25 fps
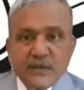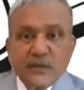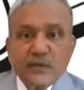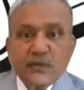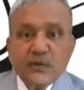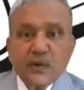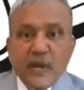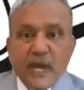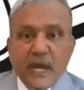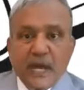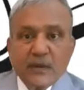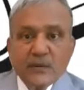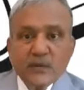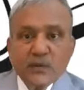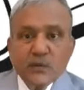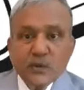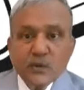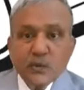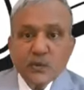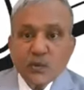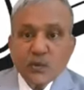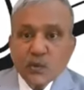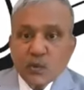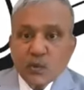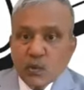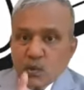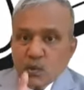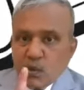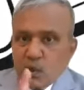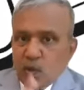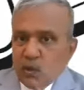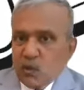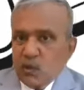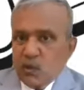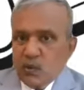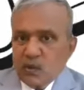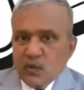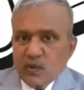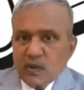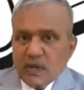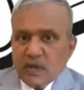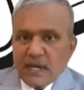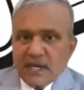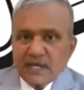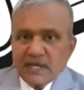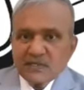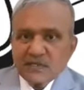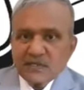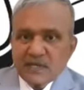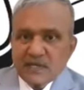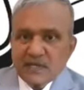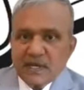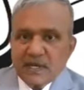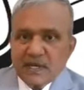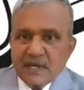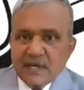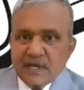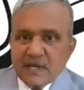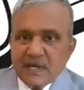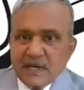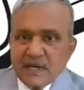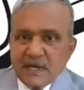You have to know as an